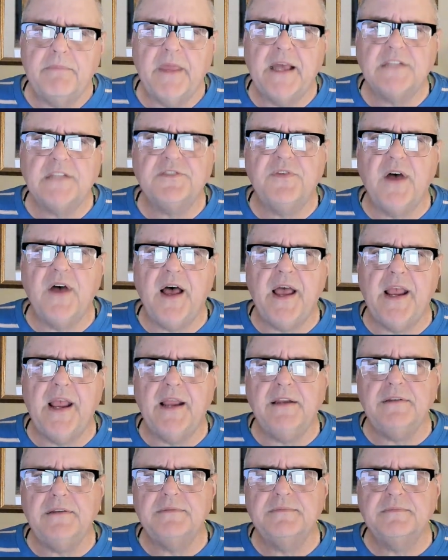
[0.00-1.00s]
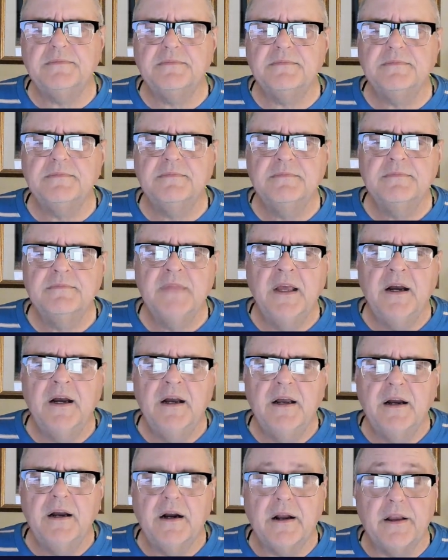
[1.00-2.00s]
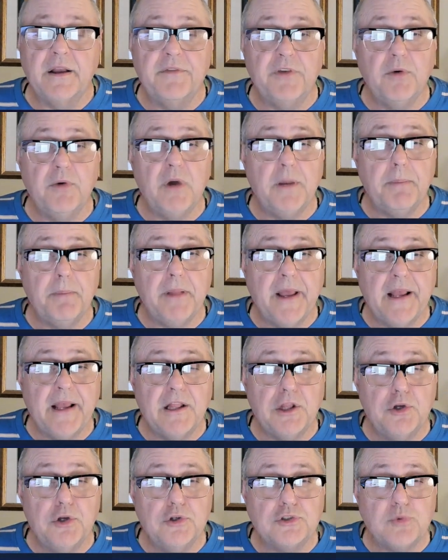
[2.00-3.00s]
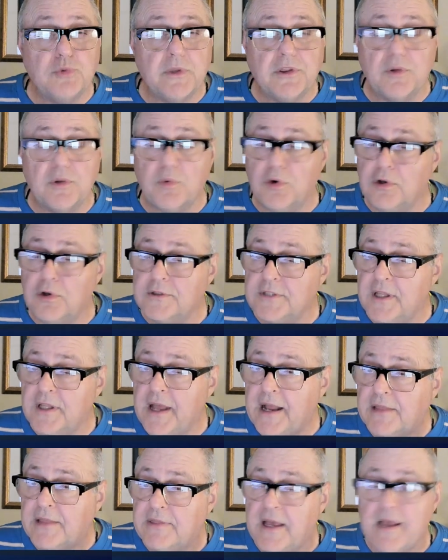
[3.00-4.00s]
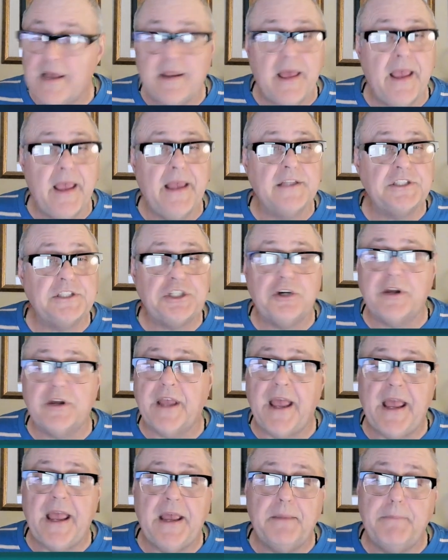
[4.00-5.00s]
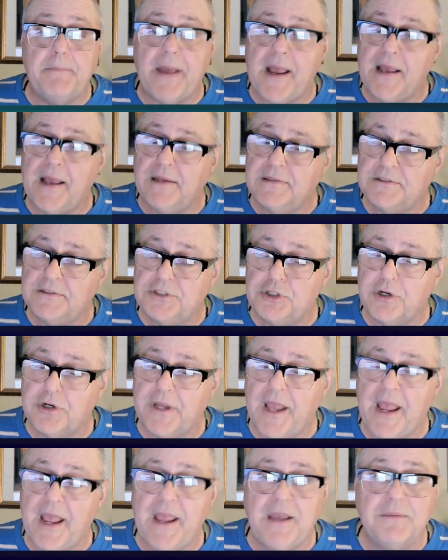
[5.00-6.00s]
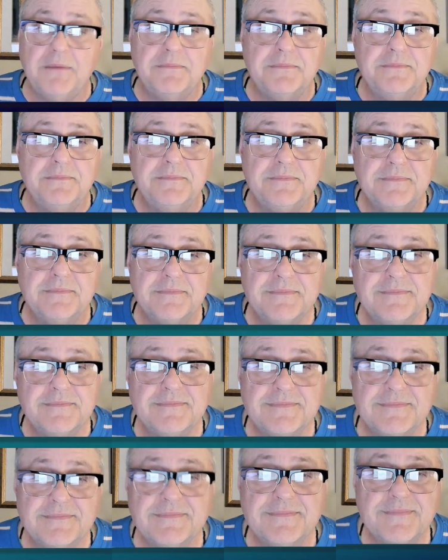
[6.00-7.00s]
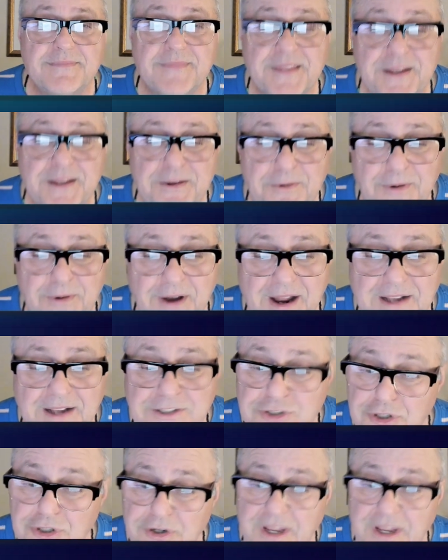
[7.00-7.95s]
That's fine. If you want to play loose with the rules like that, hey, it's your game, man. It's your game. All right, it's your